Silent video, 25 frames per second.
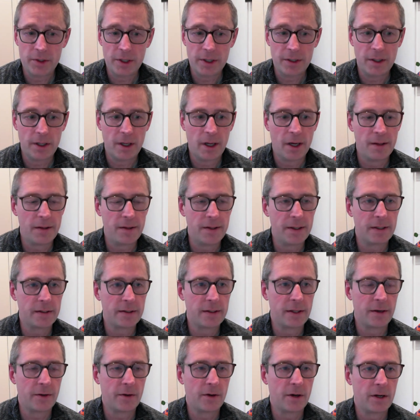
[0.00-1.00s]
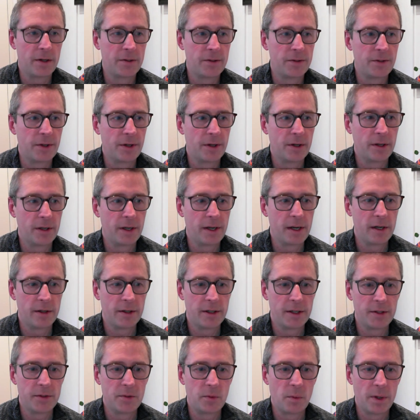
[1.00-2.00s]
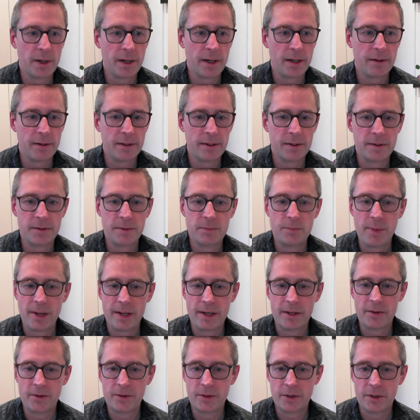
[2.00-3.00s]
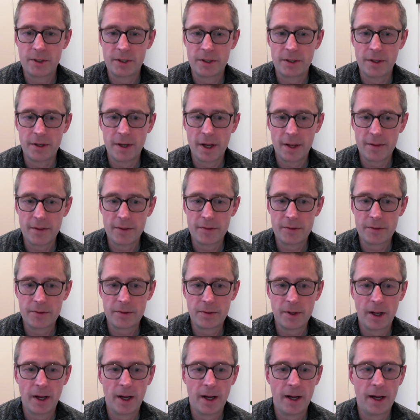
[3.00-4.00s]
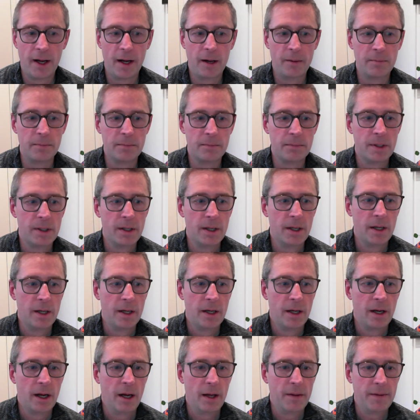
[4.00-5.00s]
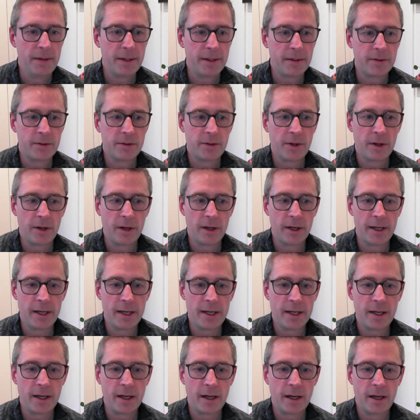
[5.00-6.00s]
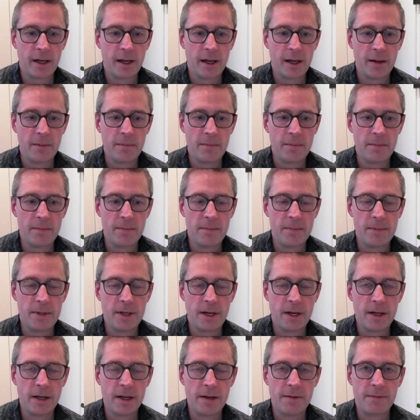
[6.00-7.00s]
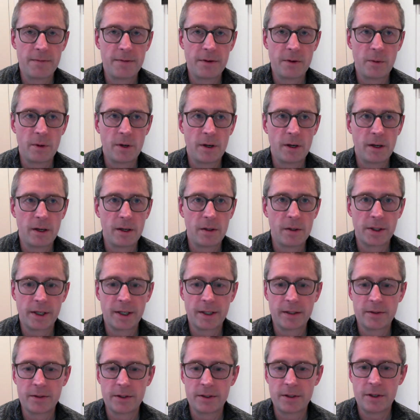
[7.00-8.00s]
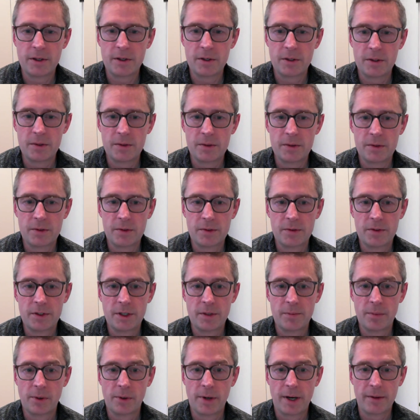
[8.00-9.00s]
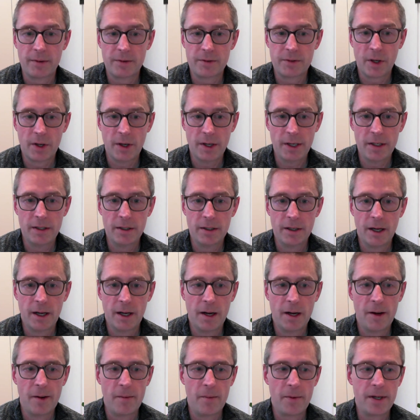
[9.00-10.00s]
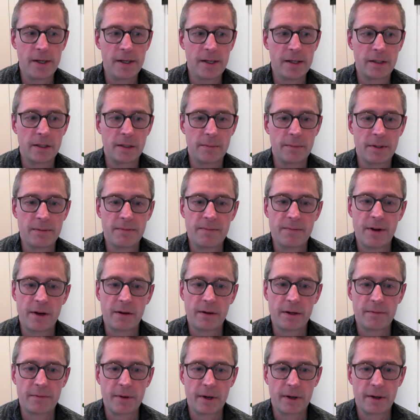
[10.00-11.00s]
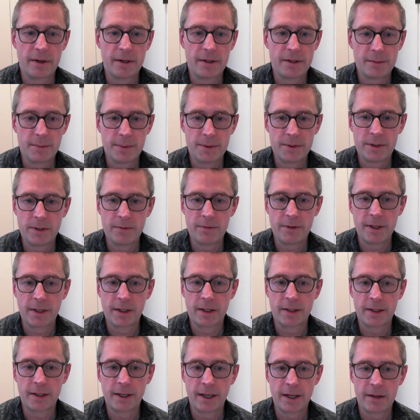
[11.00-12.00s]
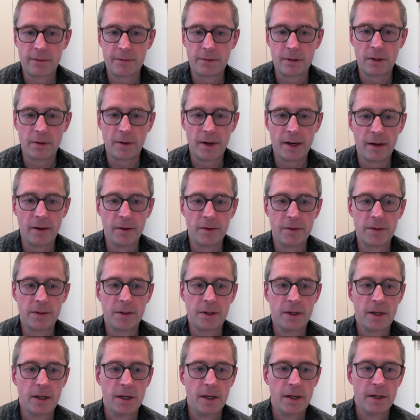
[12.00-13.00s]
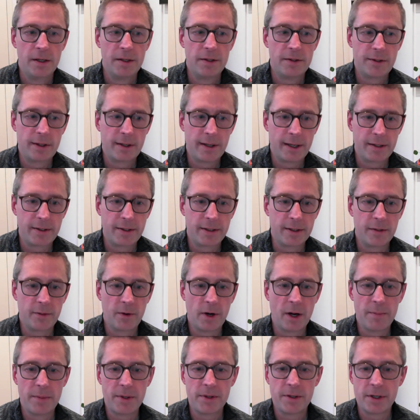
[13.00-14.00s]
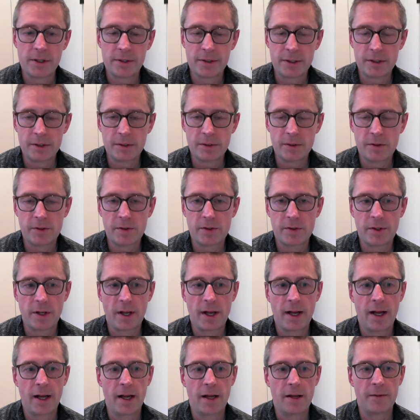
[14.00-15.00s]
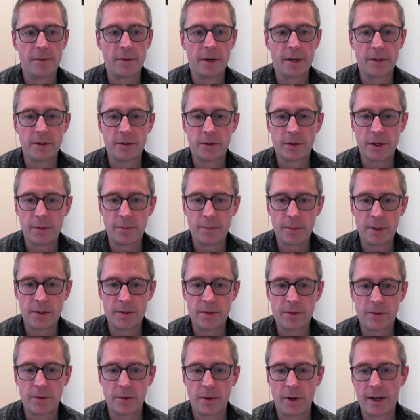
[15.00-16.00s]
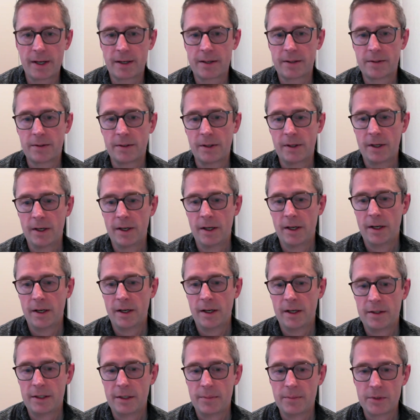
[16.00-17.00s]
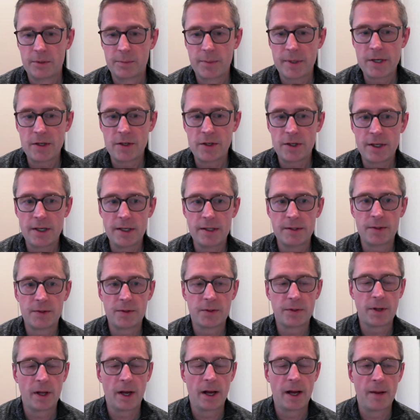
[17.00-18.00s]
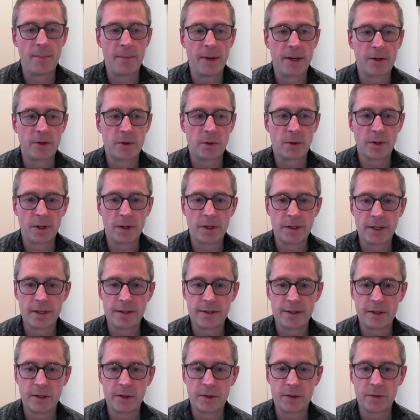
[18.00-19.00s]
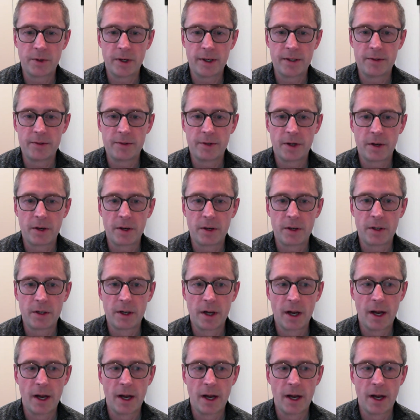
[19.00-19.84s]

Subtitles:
it. I think there are certain areas where it's better suited than others. I think certainly, if you are looking to use timber outside, we need to be very, very specific and careful around selecting the right materials, the right treatments, the right timber species, make sure the details right. So